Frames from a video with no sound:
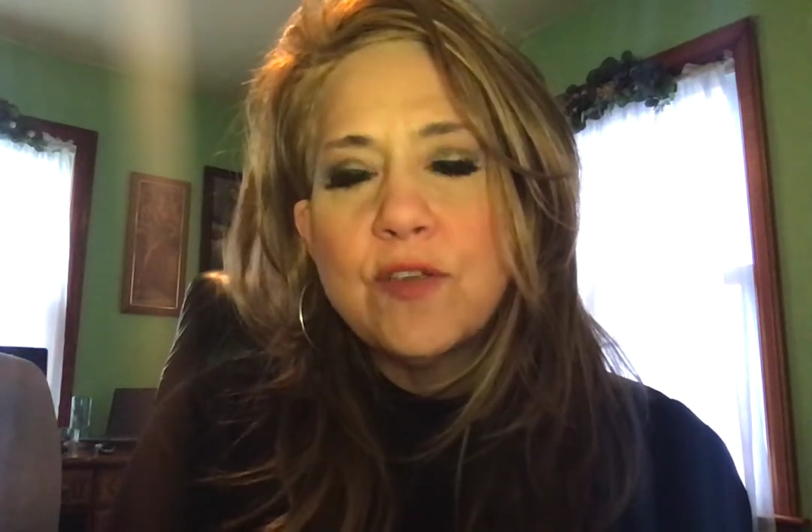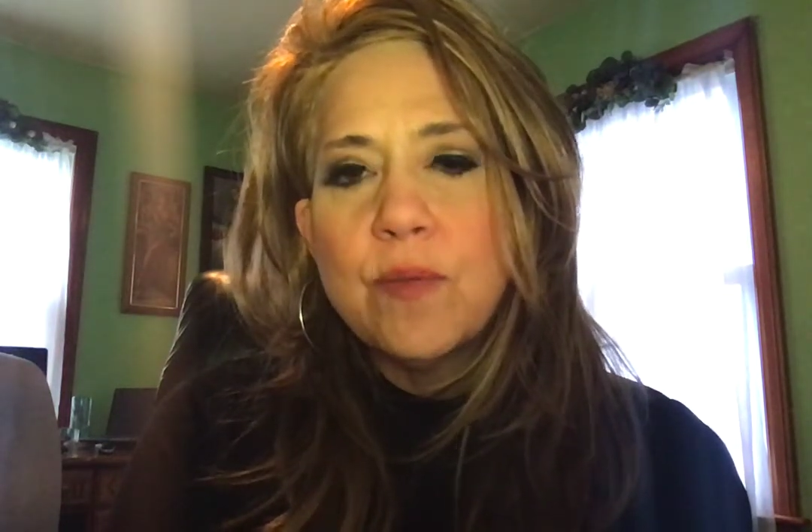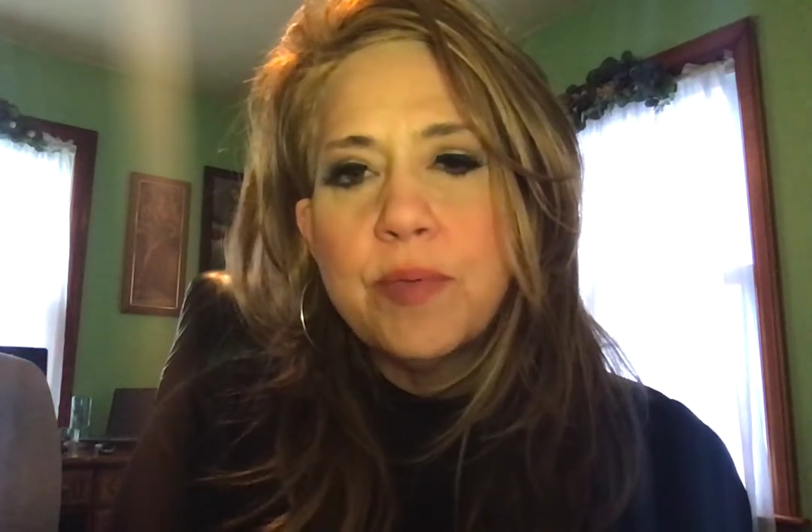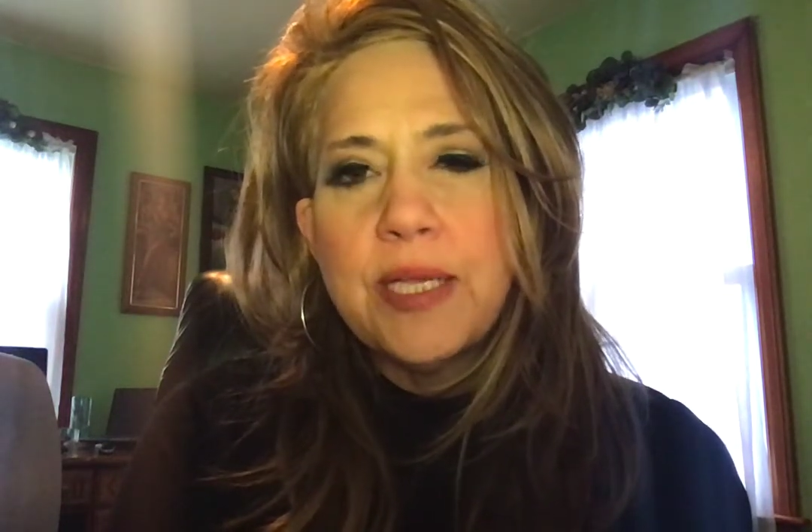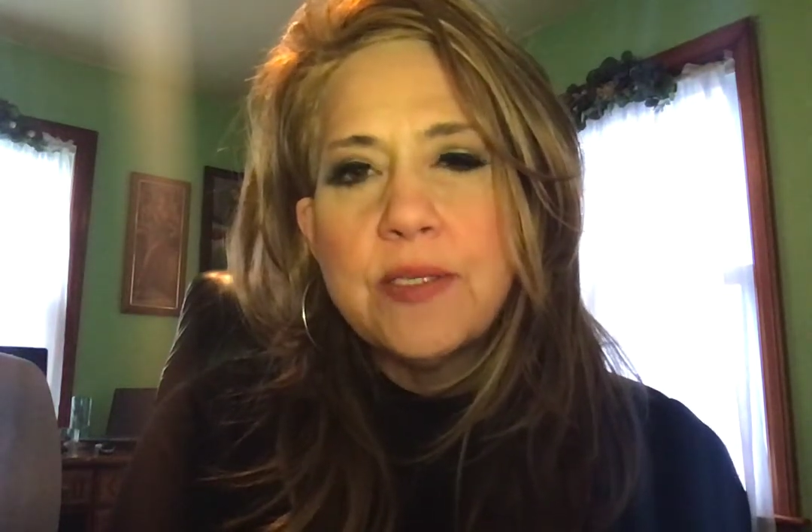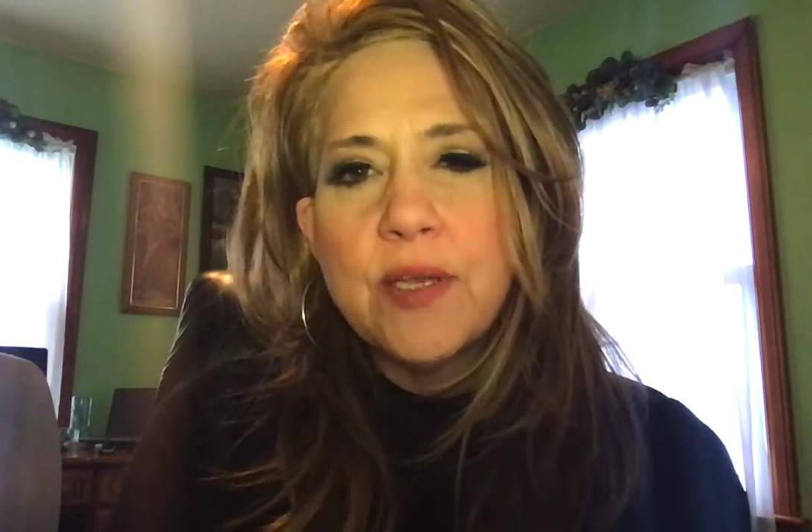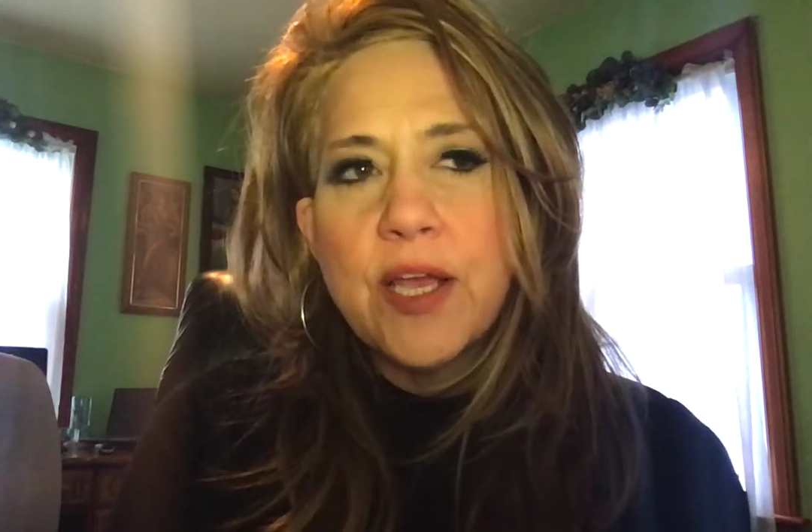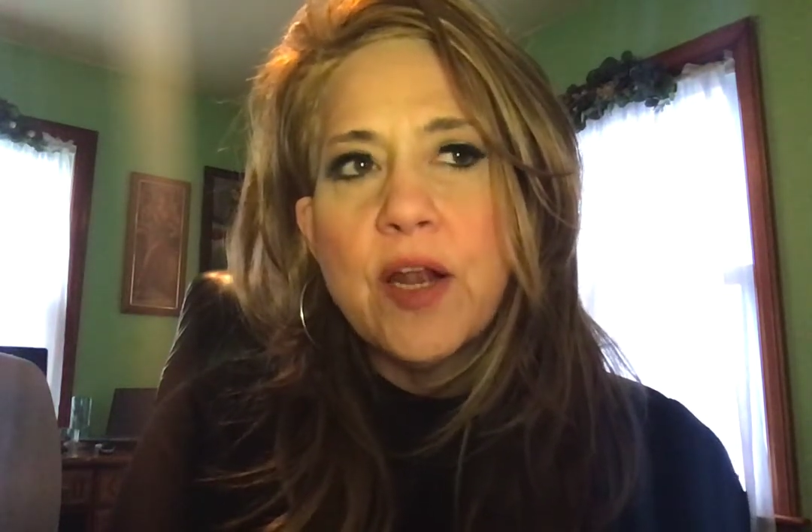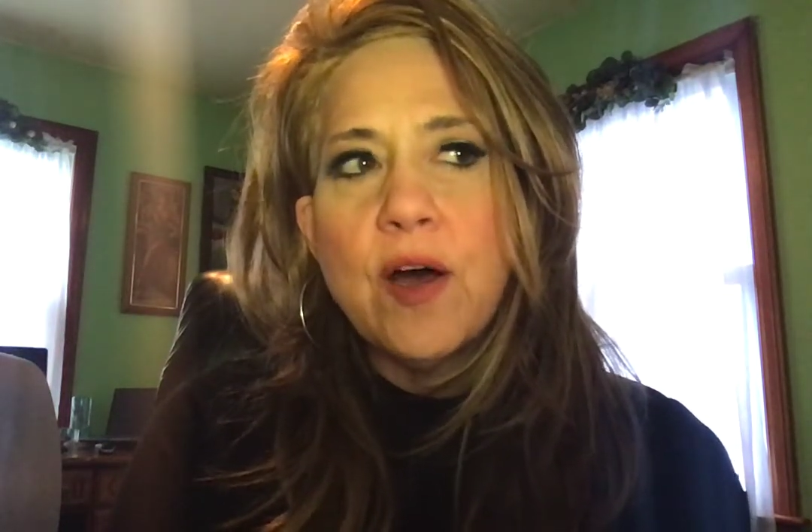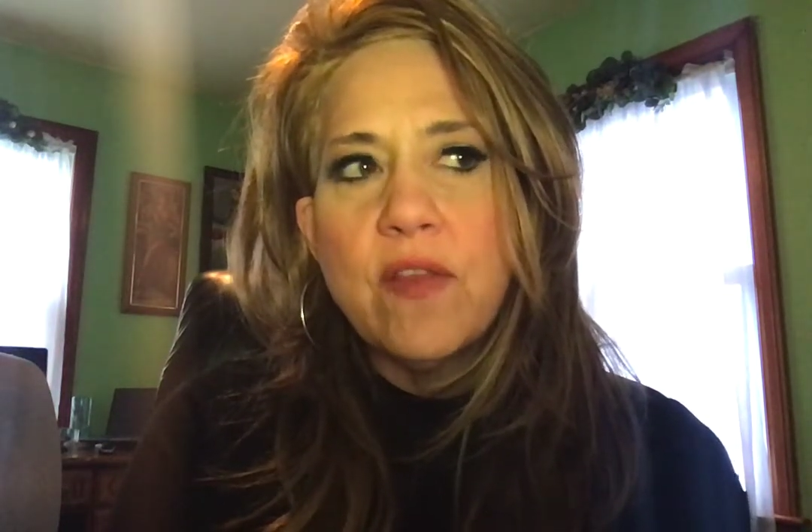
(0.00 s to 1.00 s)
So please look
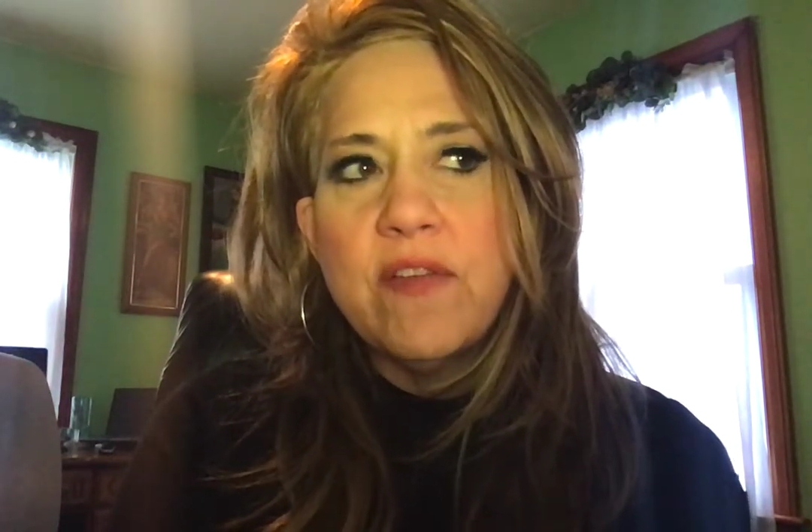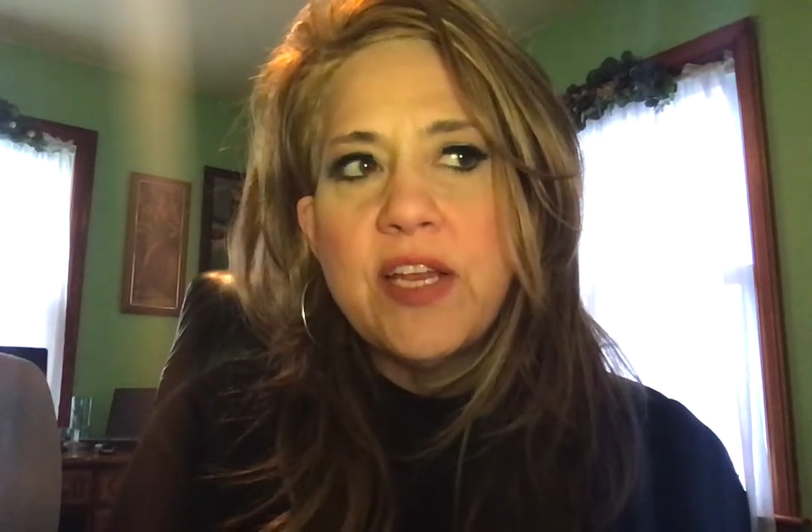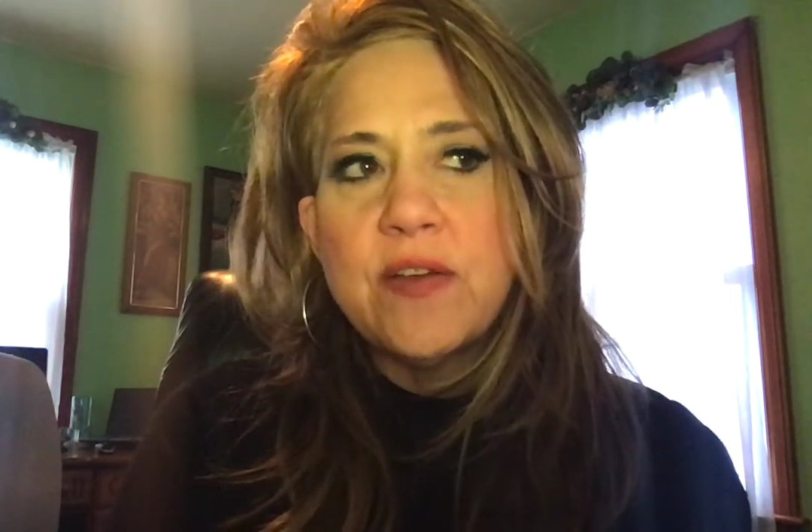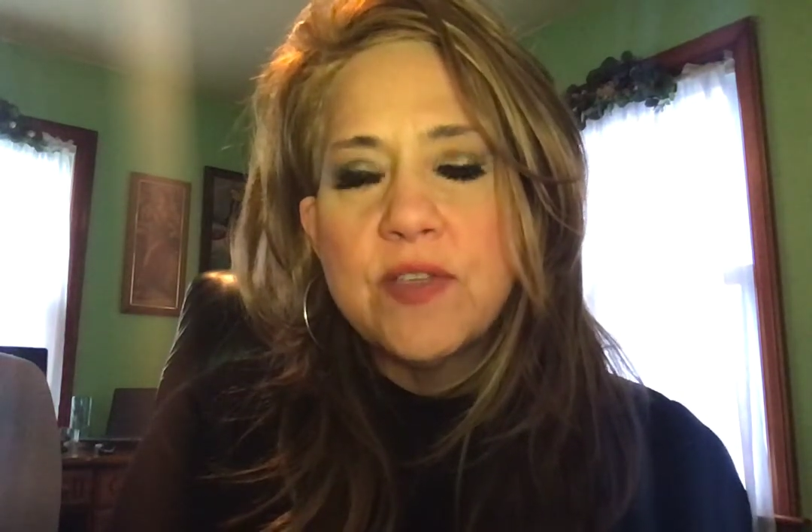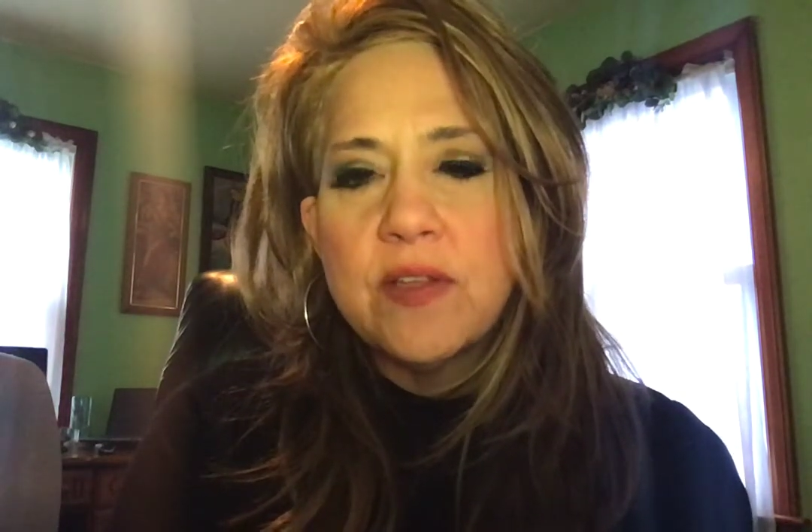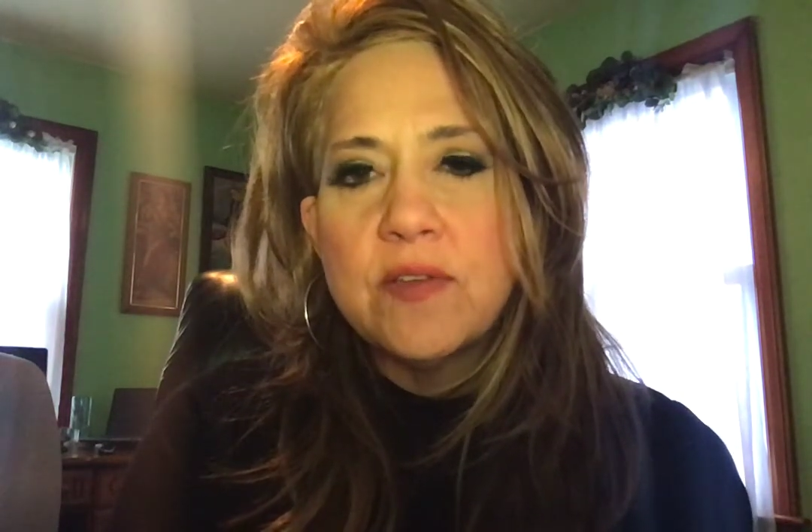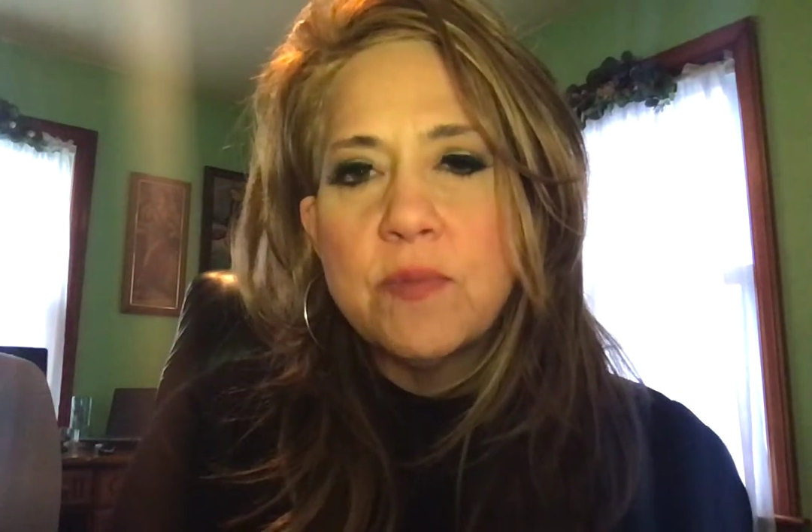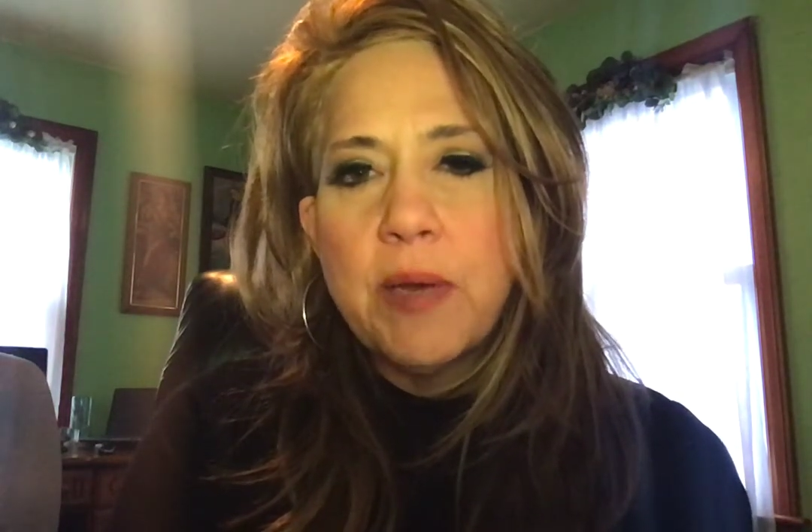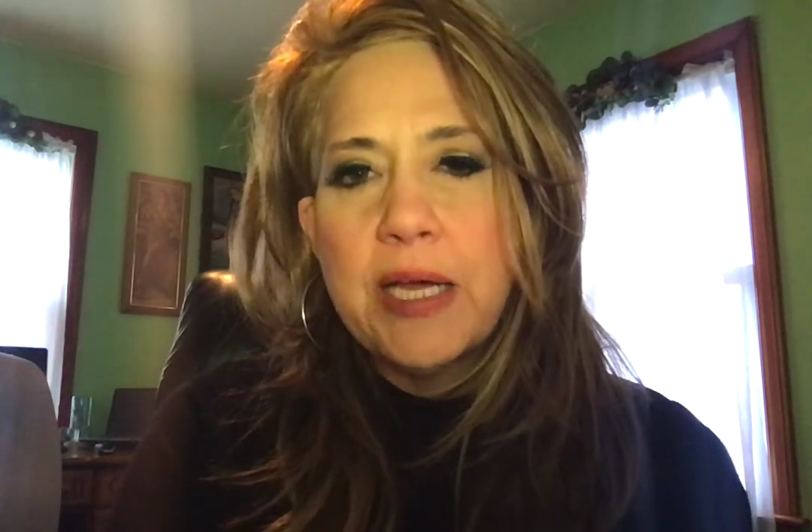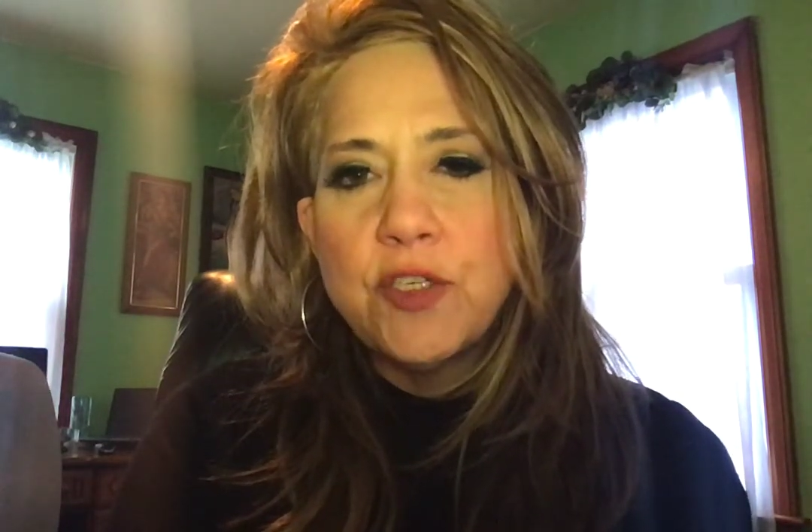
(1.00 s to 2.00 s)
at all the videos in this
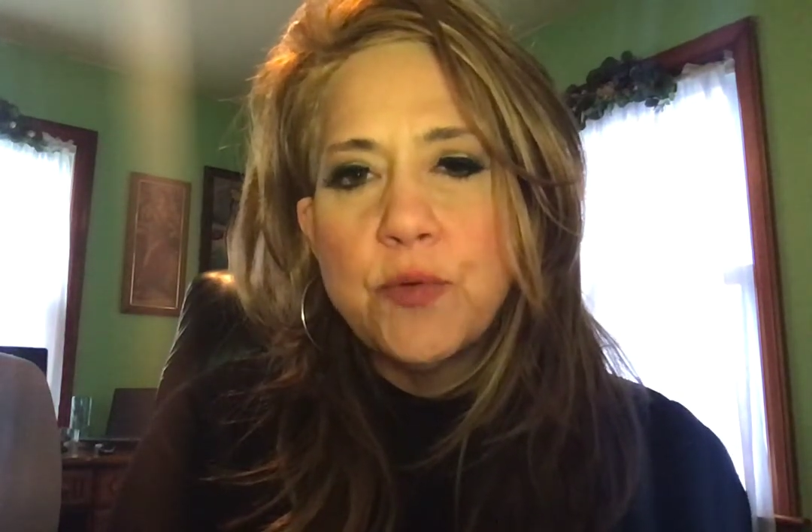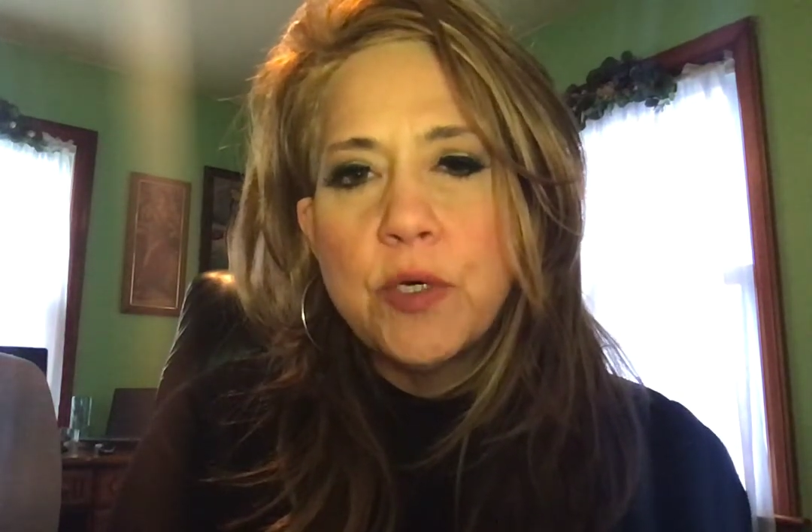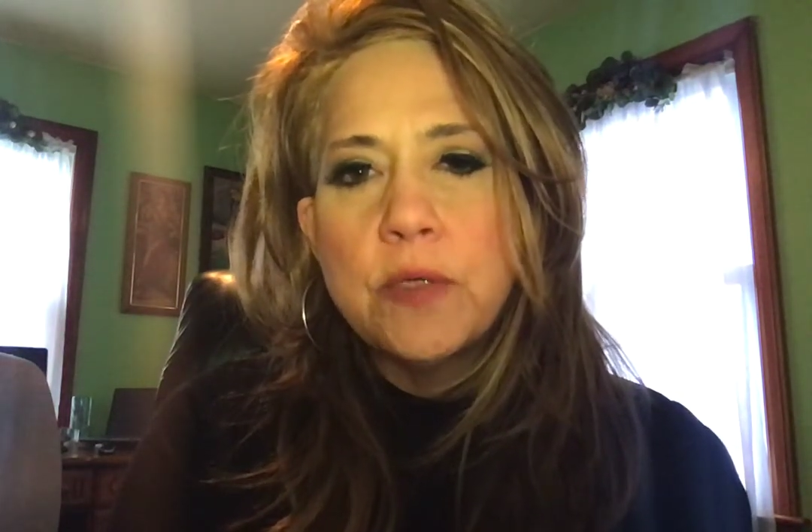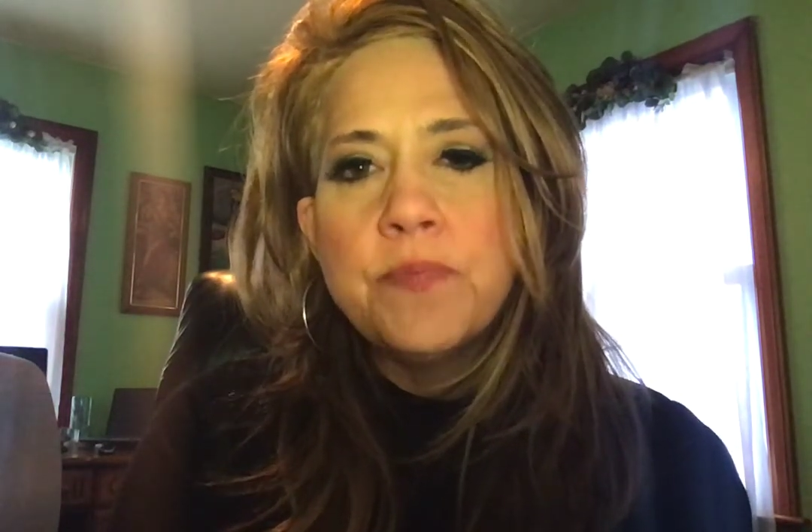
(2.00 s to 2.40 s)
module.